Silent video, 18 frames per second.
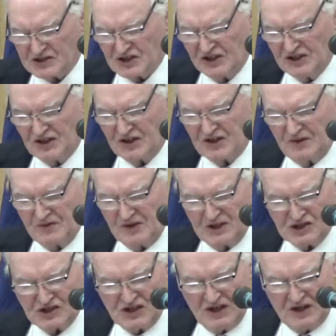in the
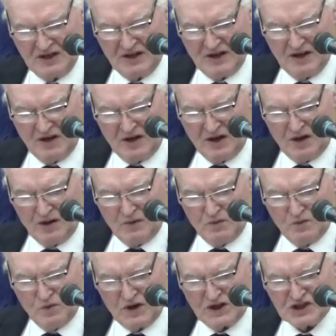rivers
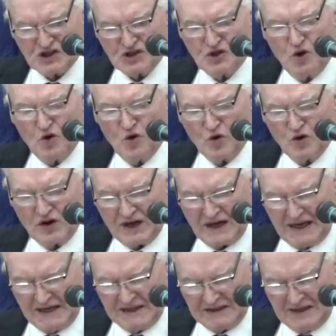were so
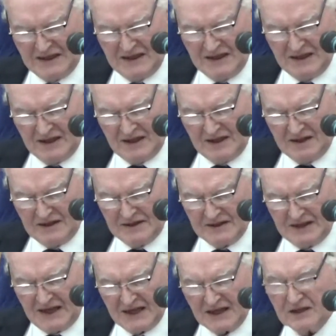great
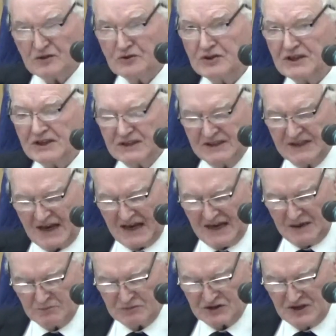they could at
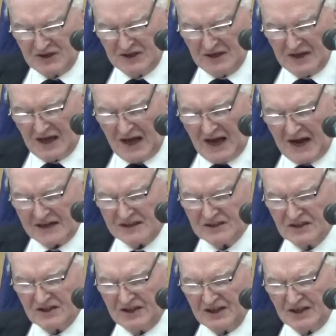times
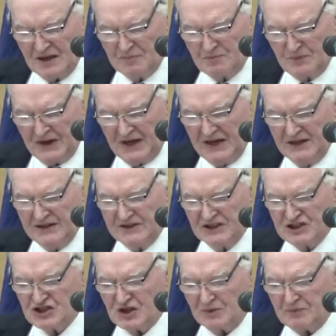actually impede
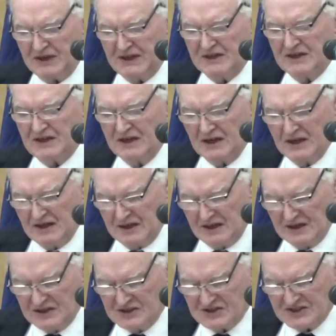the shipping
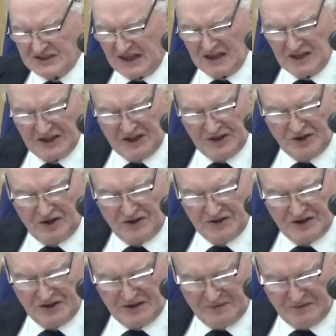sailing on
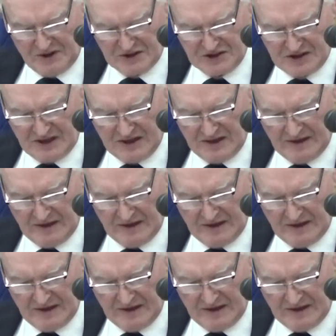the rivers.